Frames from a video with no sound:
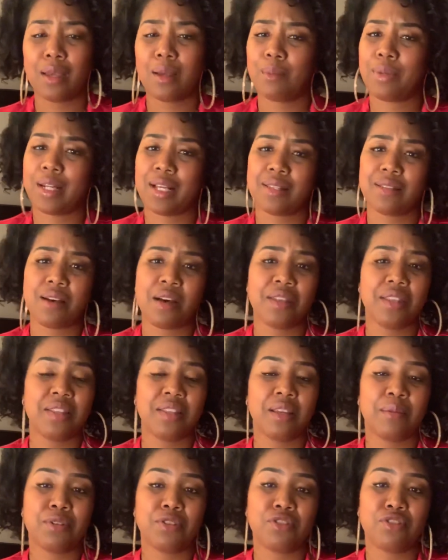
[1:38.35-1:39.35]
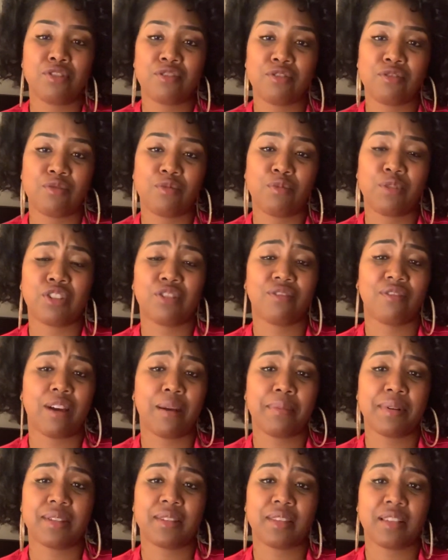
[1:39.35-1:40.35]
but I saw the number 2, which
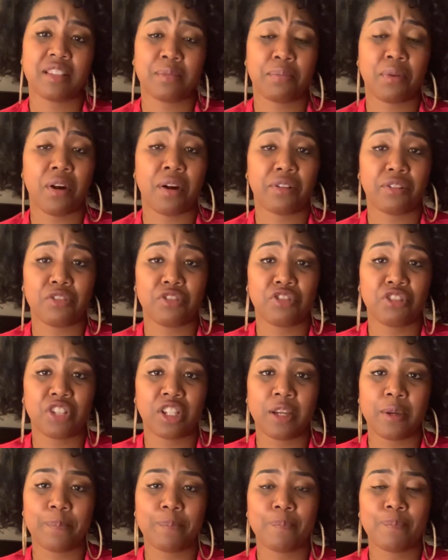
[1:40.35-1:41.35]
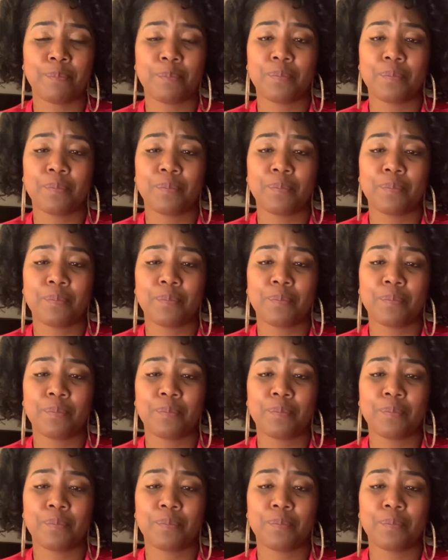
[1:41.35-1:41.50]
represents partnership.